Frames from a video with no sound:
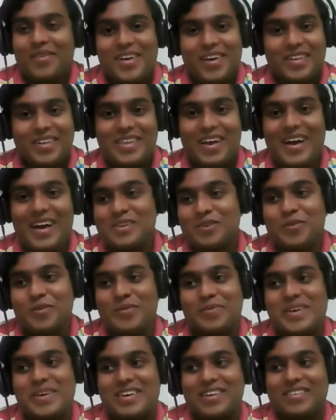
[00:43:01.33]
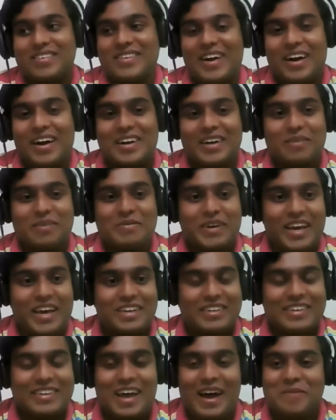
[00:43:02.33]
that to me is an ultimate
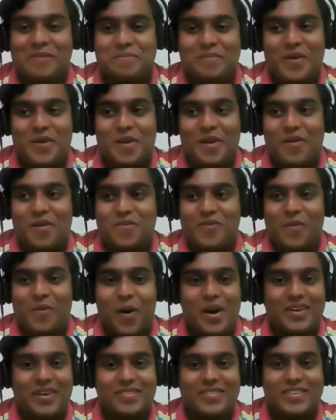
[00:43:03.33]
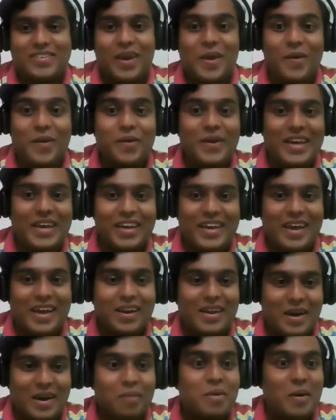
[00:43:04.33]
example of what security can
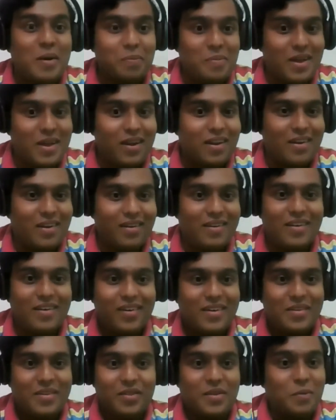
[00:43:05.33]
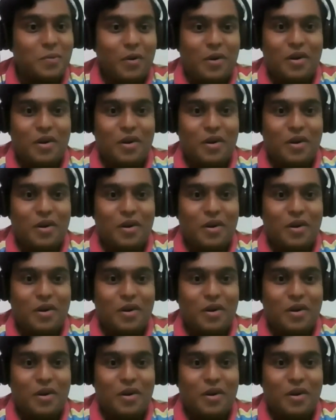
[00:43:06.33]
come up in the world